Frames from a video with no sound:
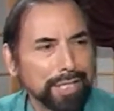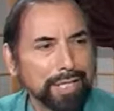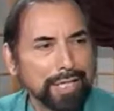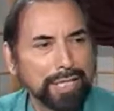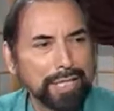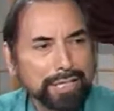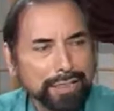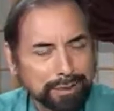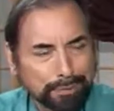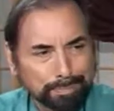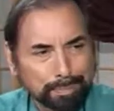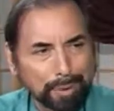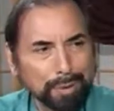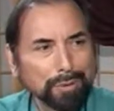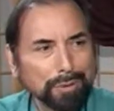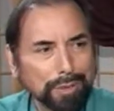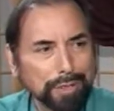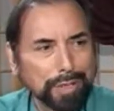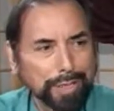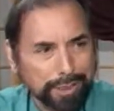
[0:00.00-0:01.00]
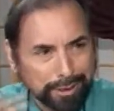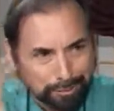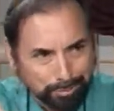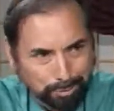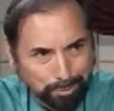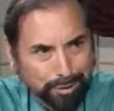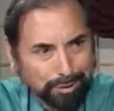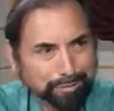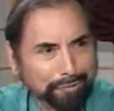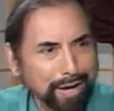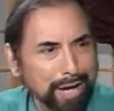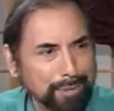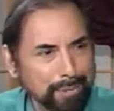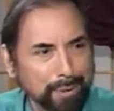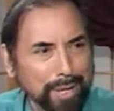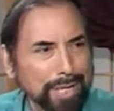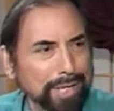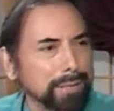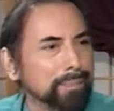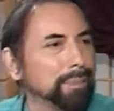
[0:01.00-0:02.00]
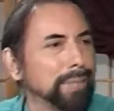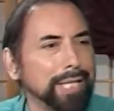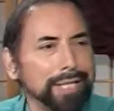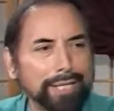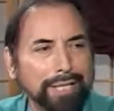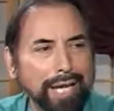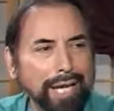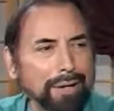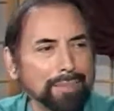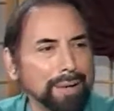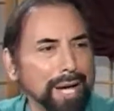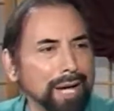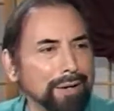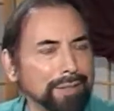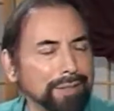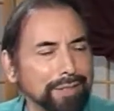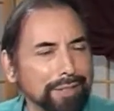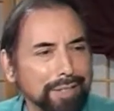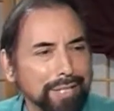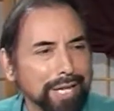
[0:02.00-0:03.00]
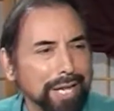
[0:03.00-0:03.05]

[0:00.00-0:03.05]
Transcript: he spoke, his word vibrated, but it came out